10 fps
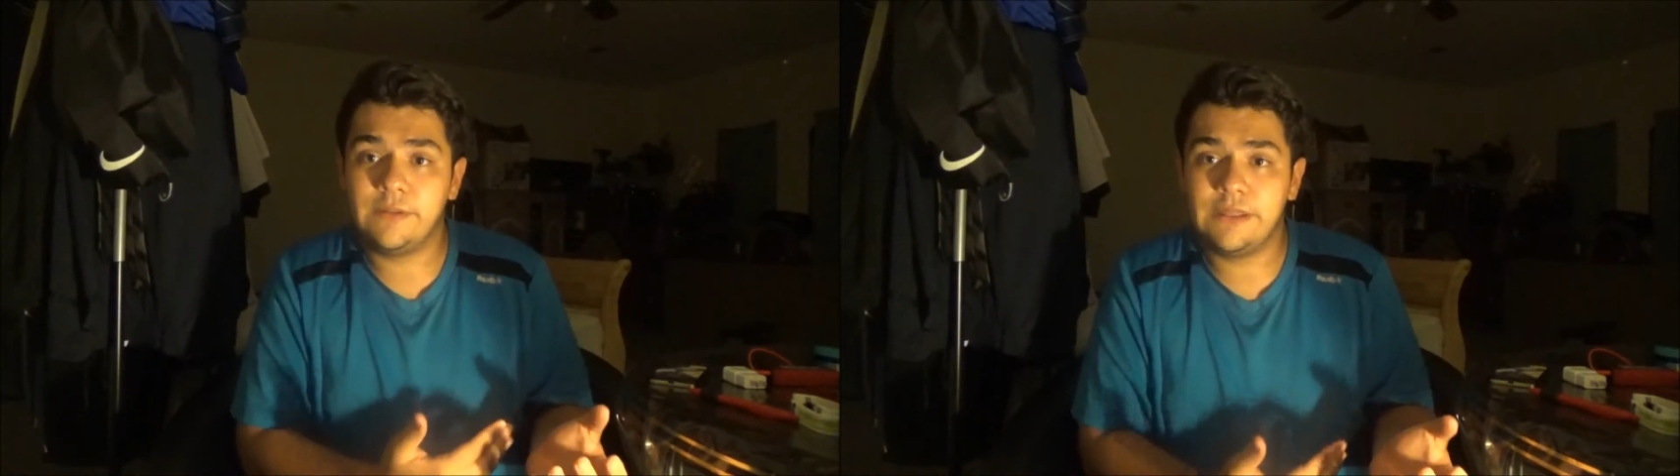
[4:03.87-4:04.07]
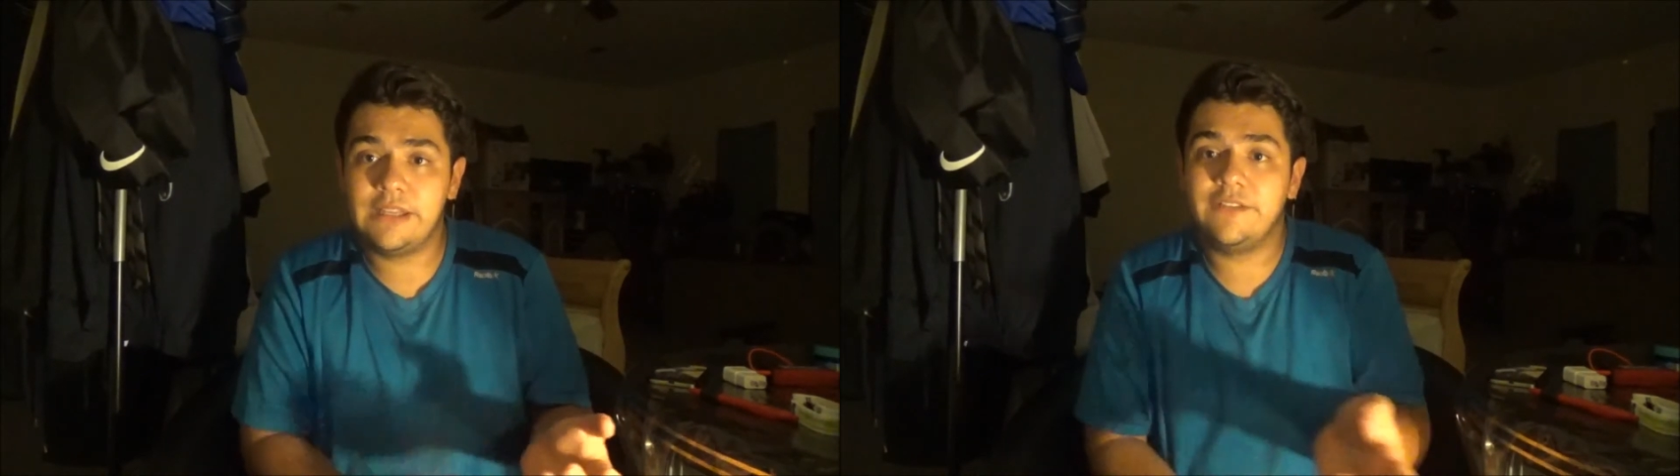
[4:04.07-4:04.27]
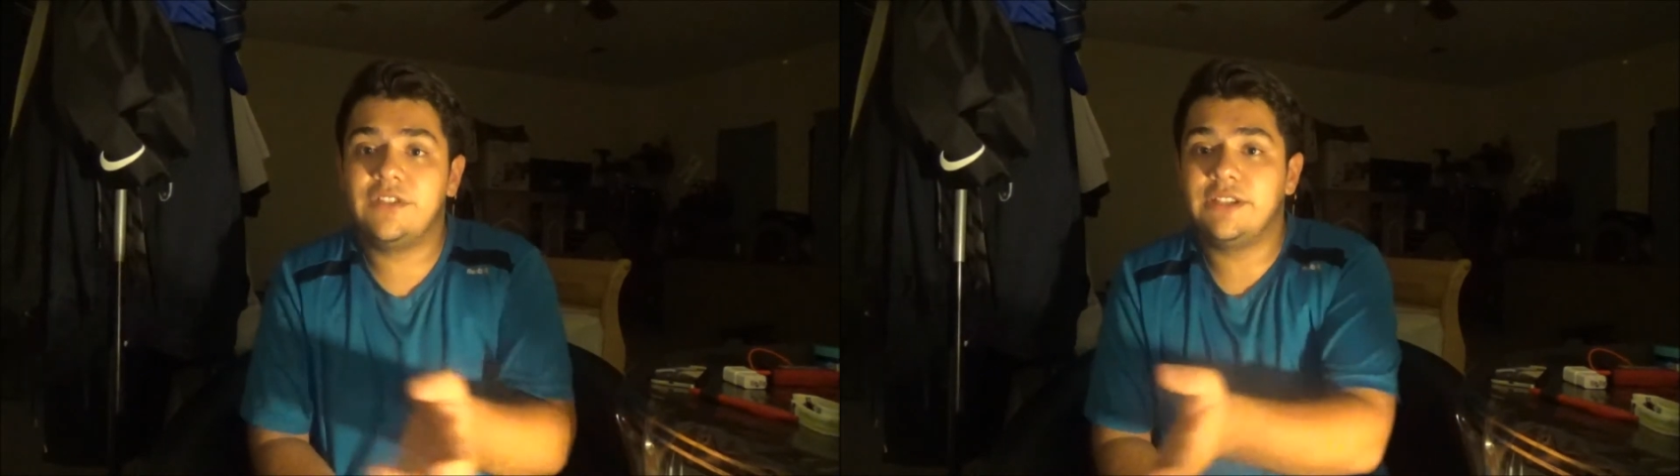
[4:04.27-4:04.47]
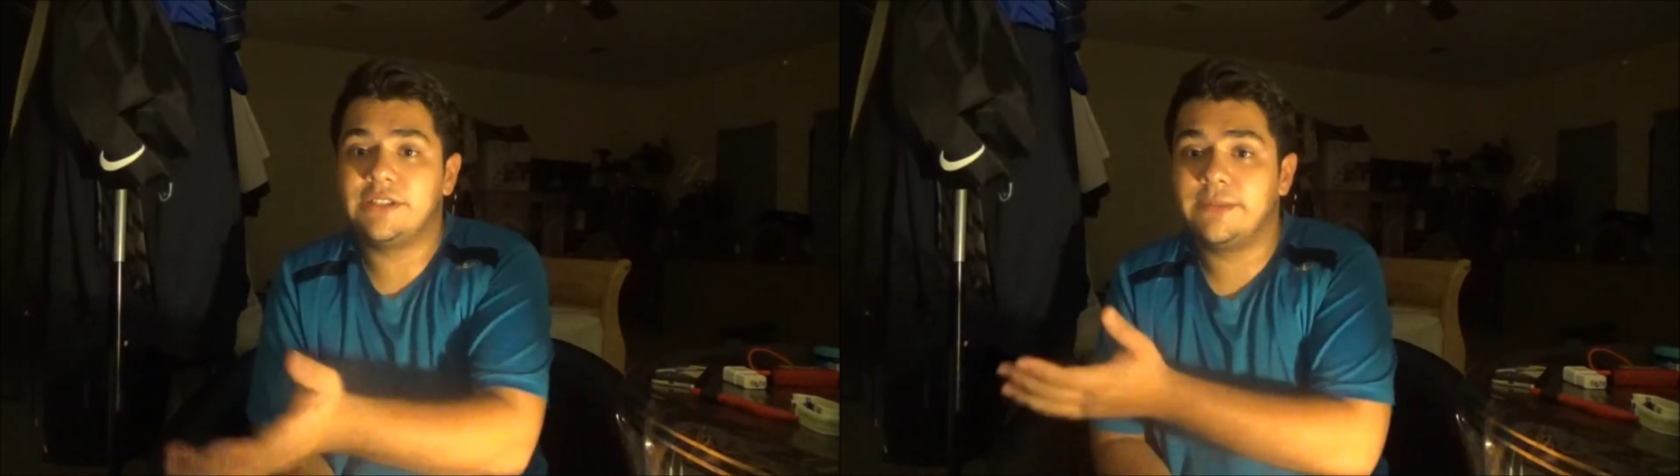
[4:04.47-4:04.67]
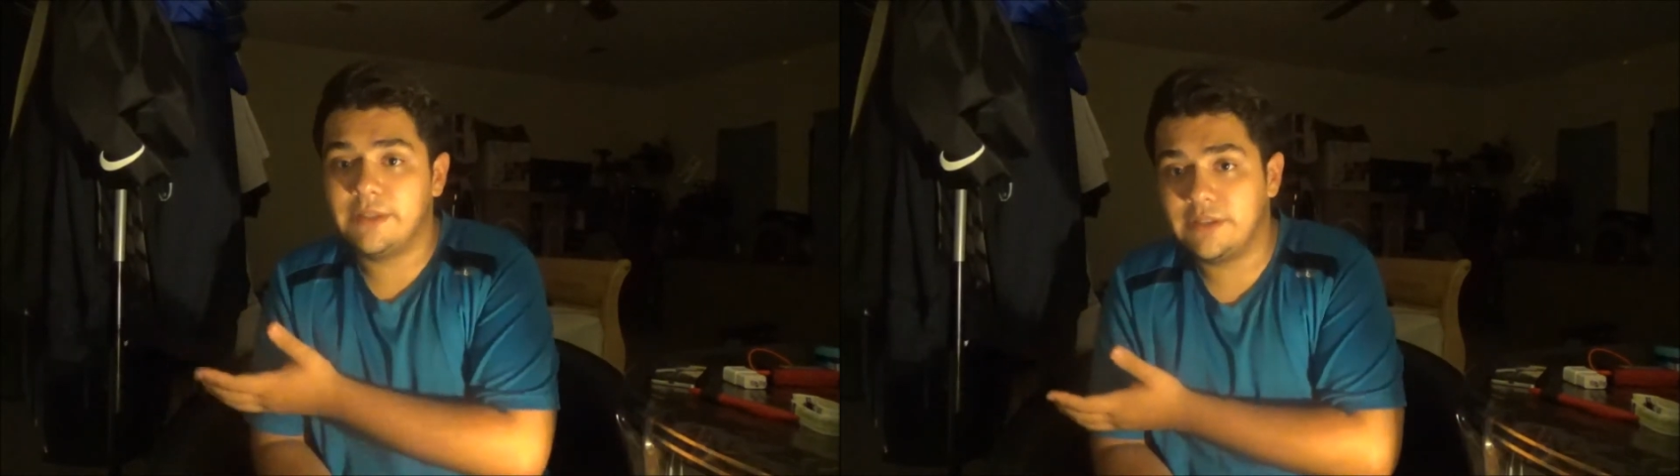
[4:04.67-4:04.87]
the left, Chica's
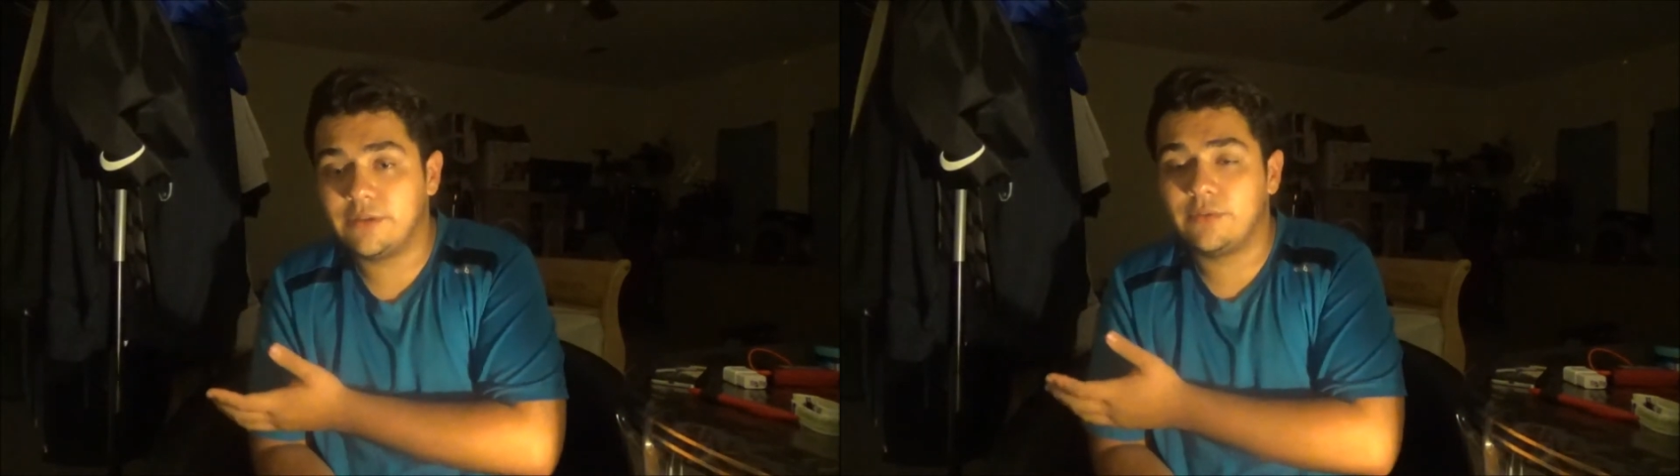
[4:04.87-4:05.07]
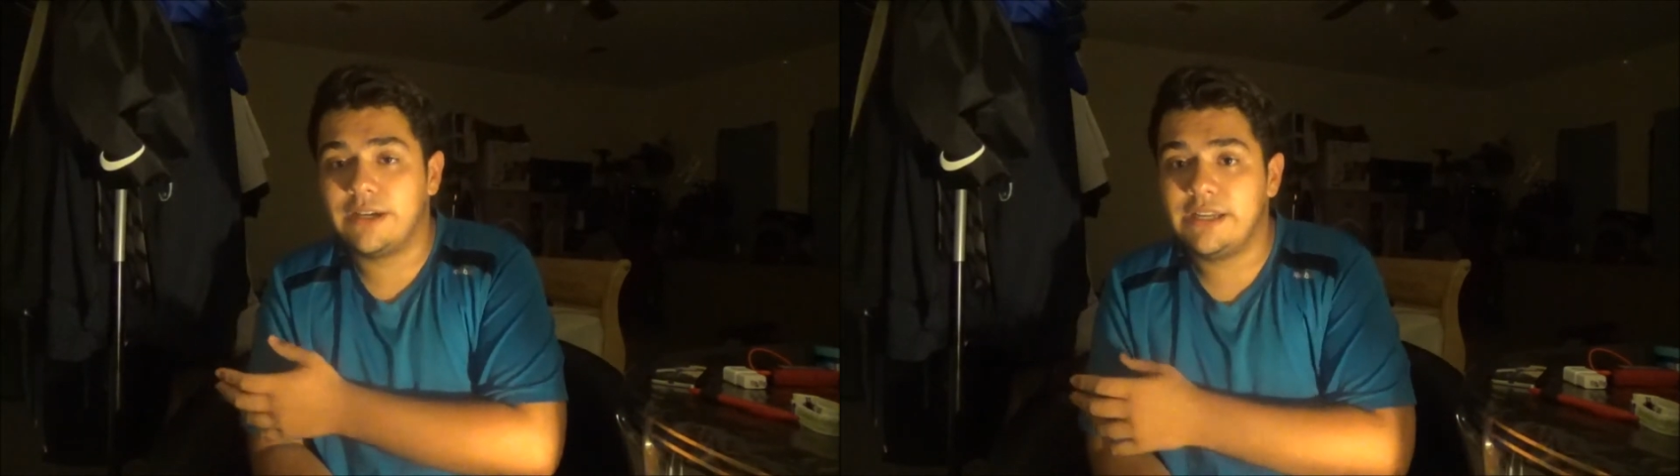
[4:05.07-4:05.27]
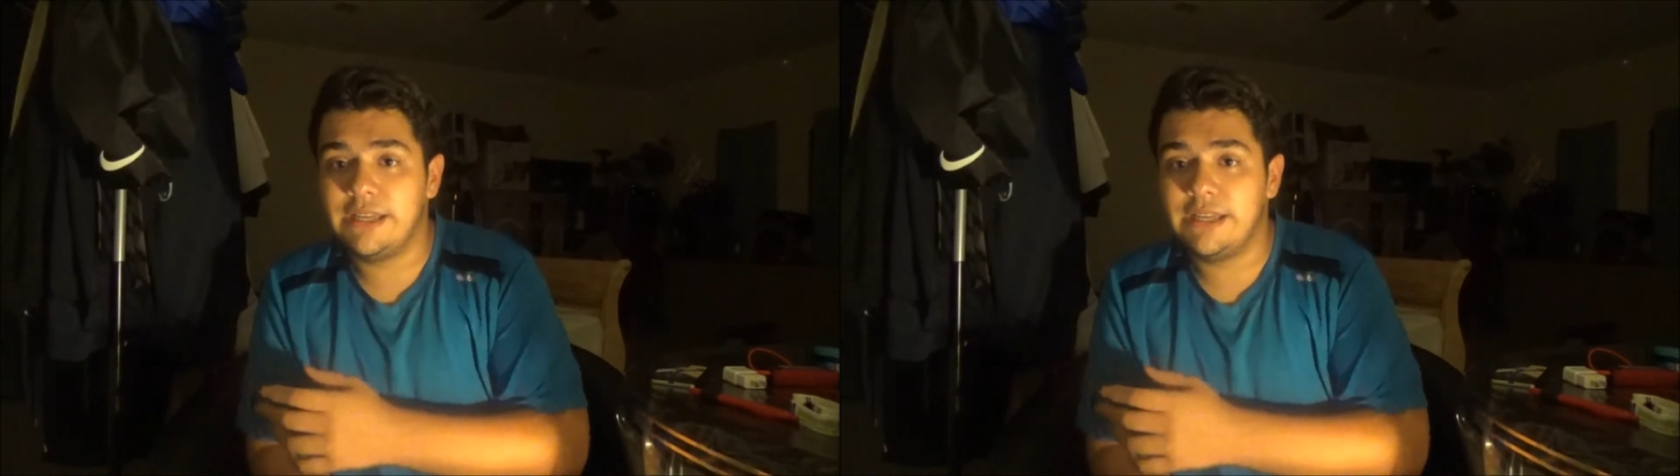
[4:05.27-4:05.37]
coming to the right,